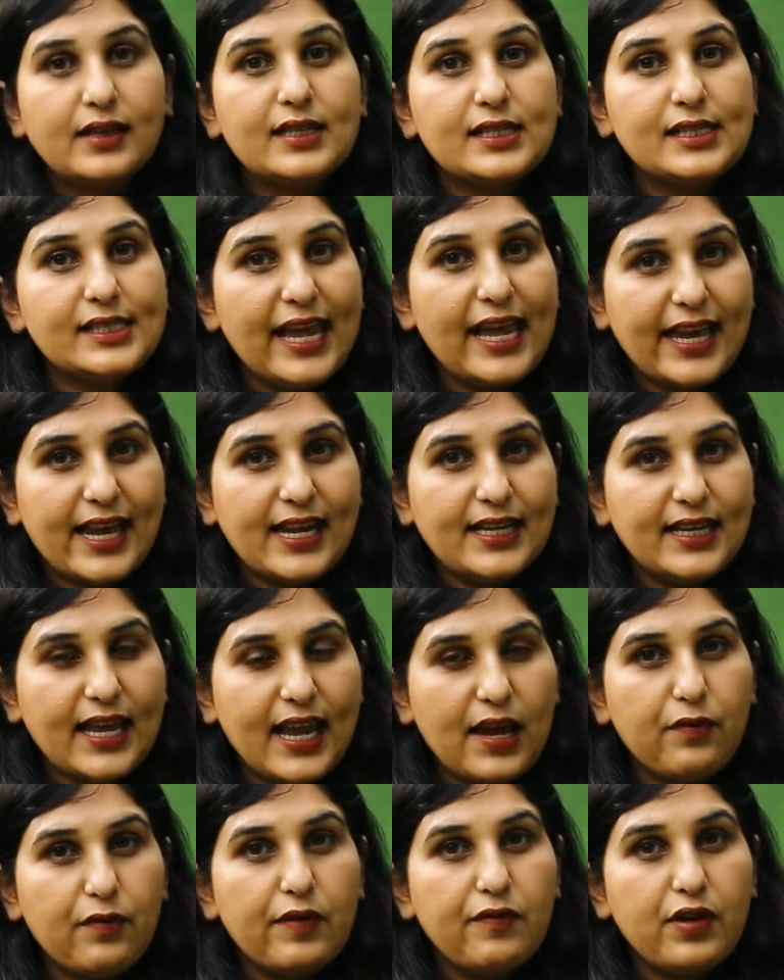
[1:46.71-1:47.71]
The second
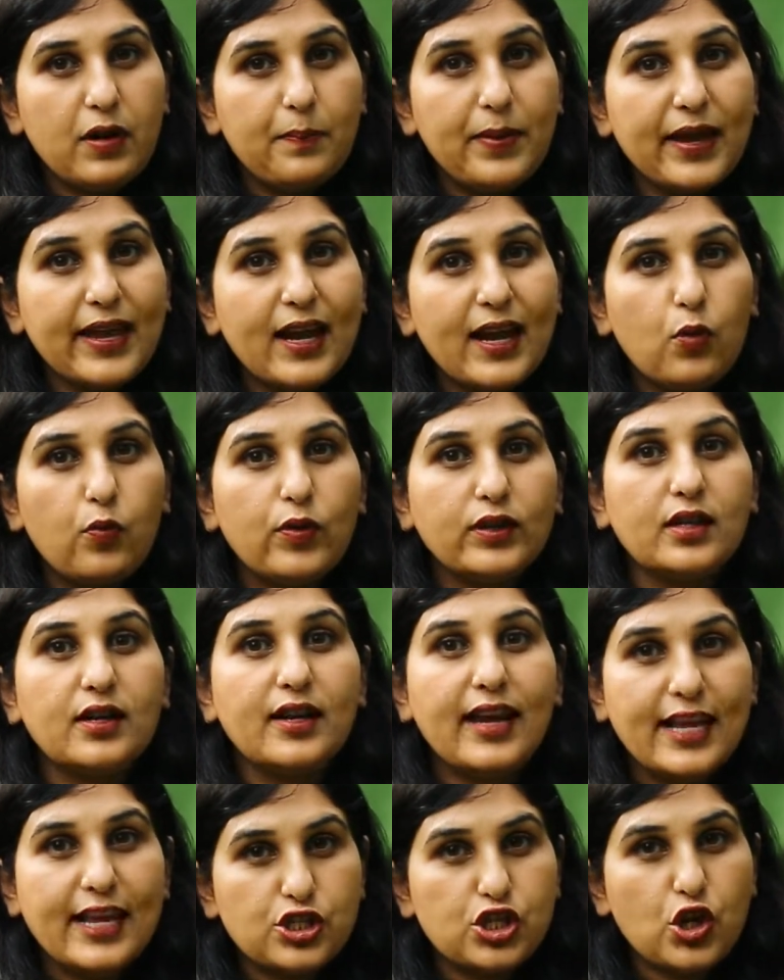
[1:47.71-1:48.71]
day we will begin with a
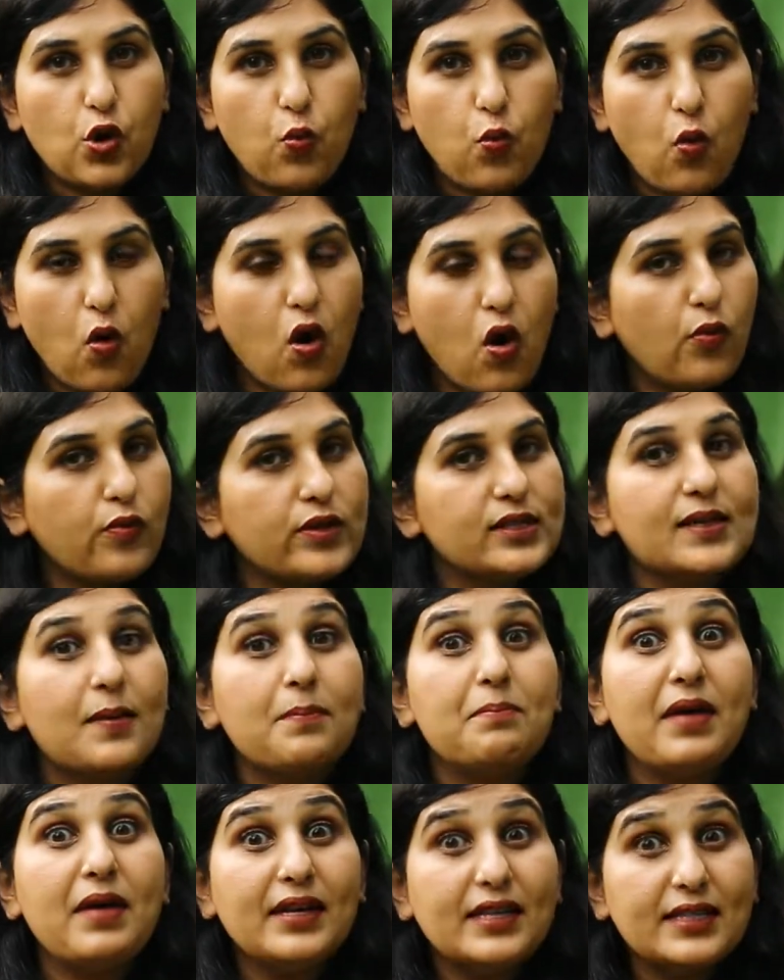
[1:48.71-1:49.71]
nature walk with
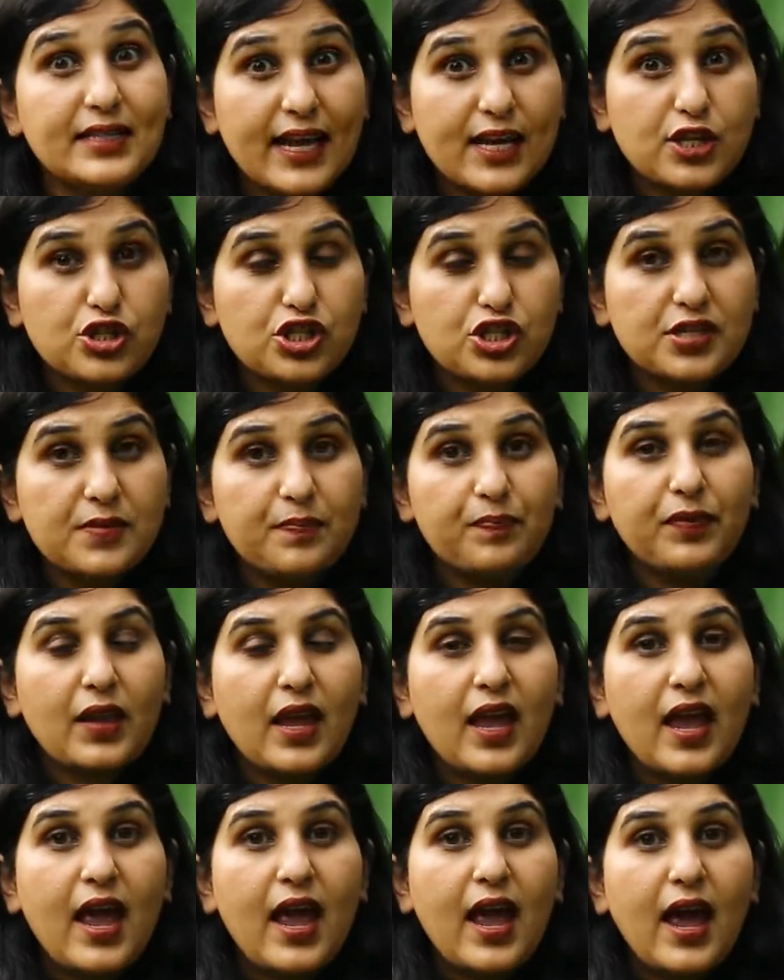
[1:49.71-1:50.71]
some meditation
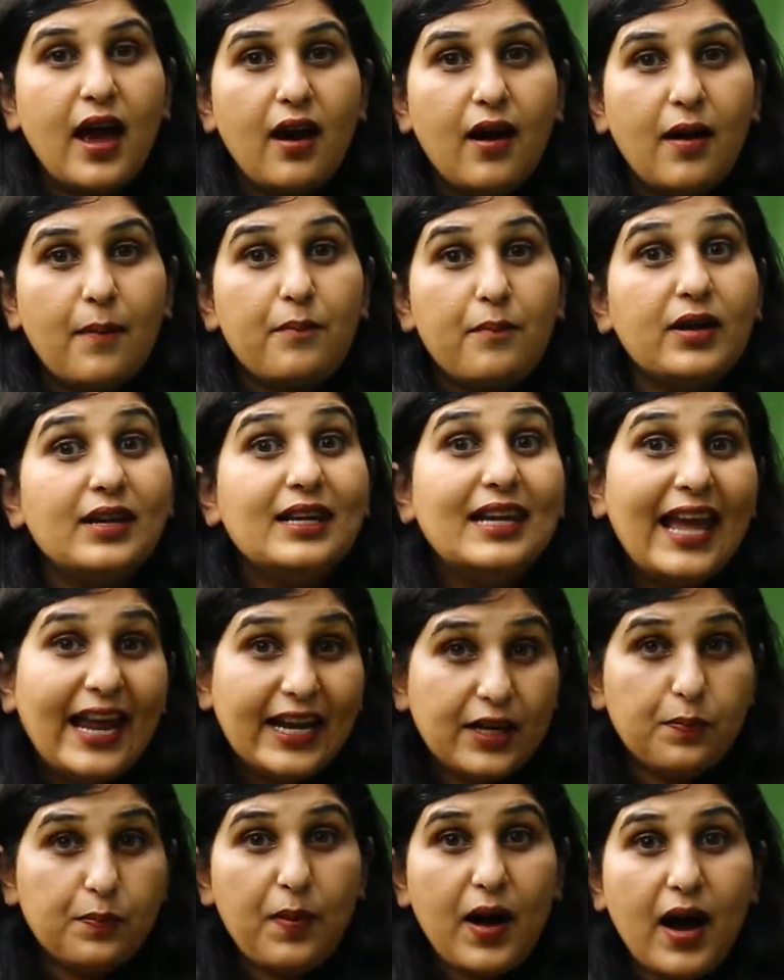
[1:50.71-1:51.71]

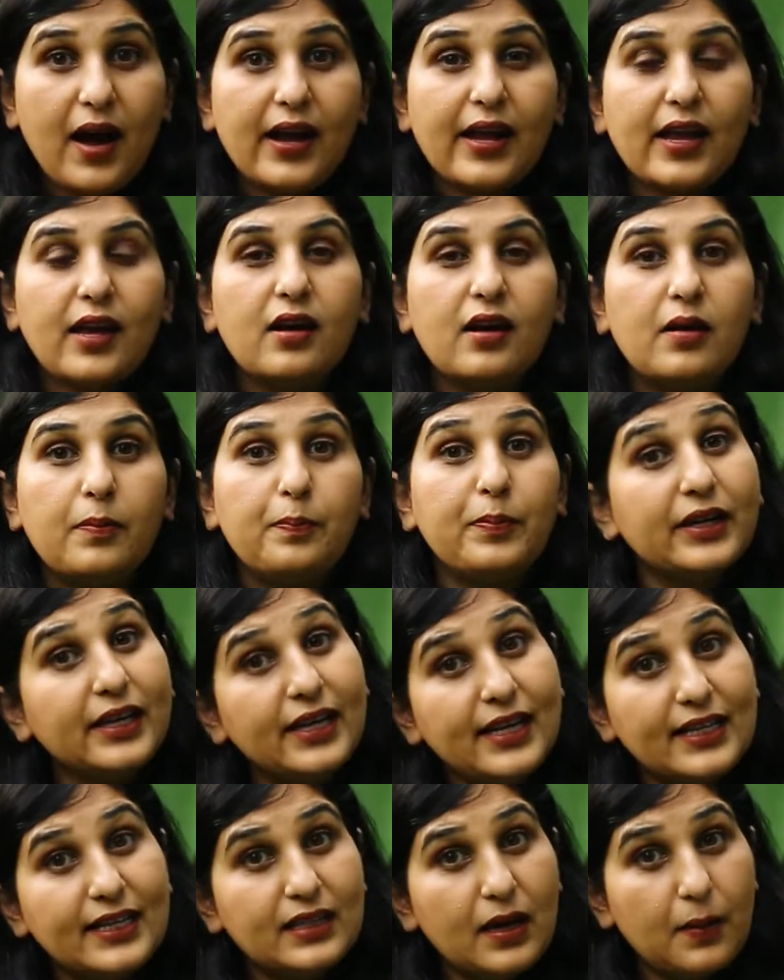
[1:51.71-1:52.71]
led by
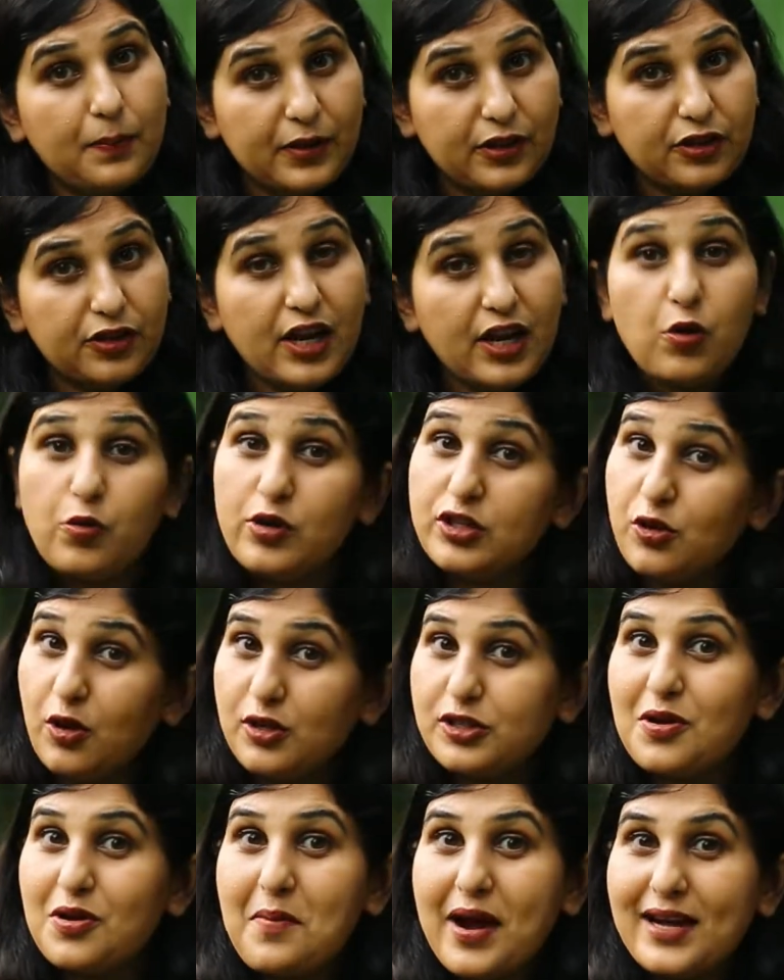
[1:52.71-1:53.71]
Parinita Patri, who is
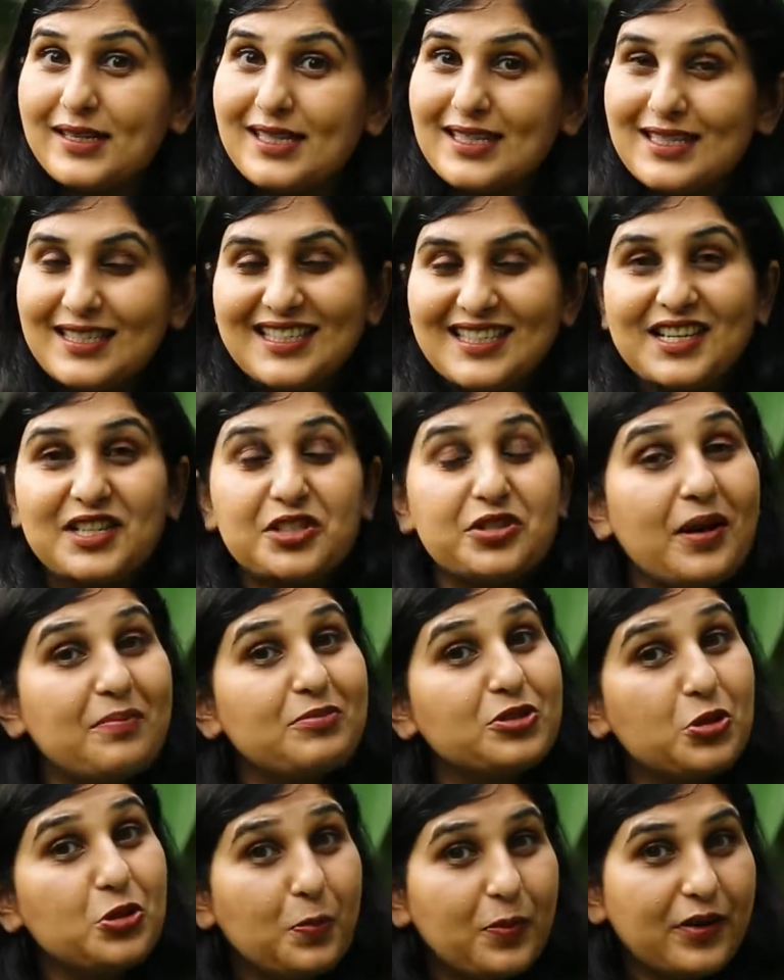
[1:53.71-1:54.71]
also my sister, so I'm
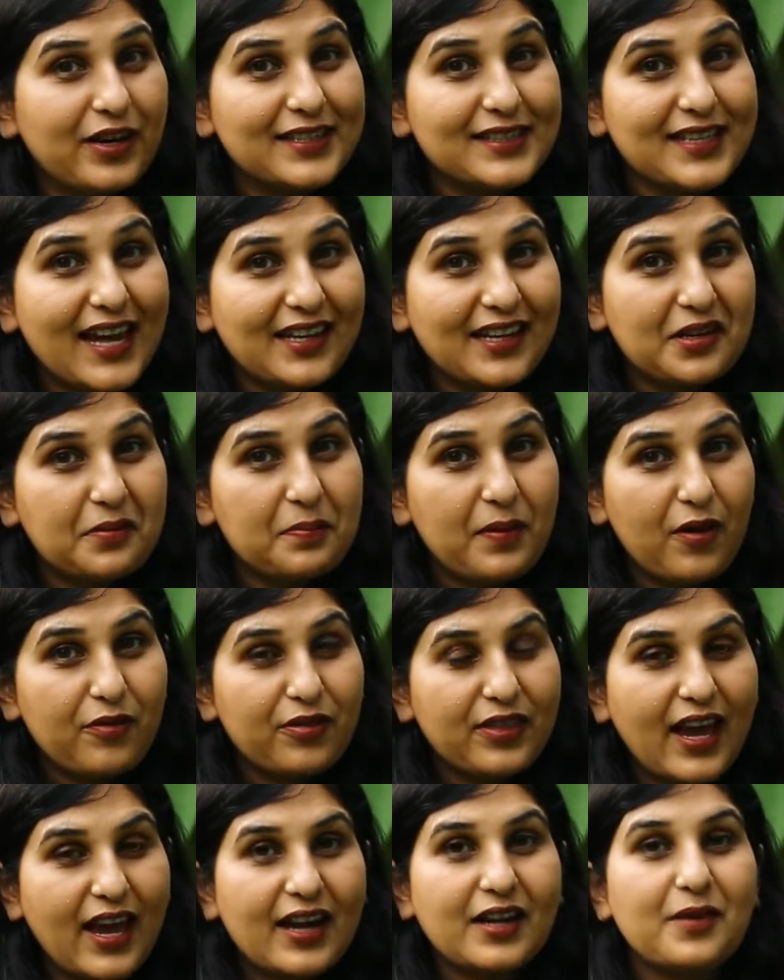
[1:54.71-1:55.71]
super excited about
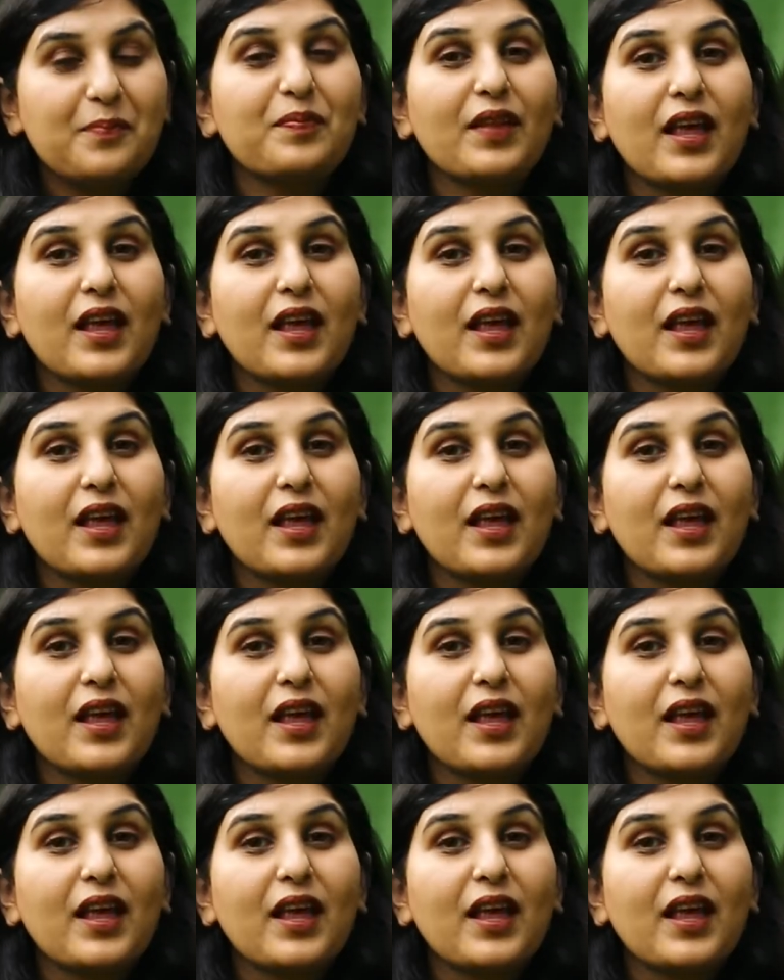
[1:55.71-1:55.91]
that.